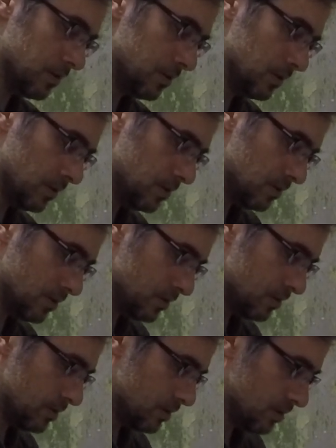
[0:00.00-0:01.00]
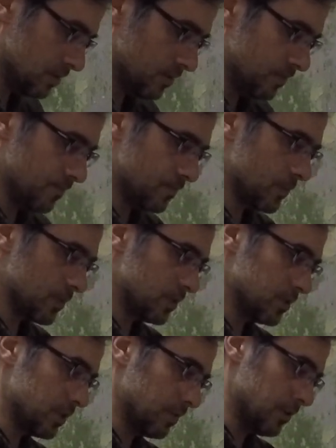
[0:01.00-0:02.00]
So
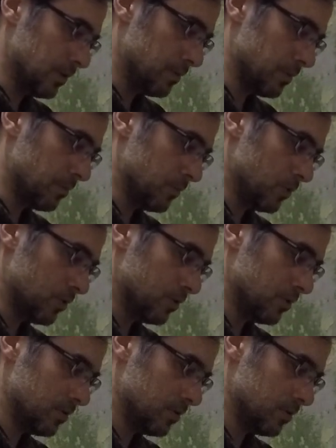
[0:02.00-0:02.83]
a little bit more.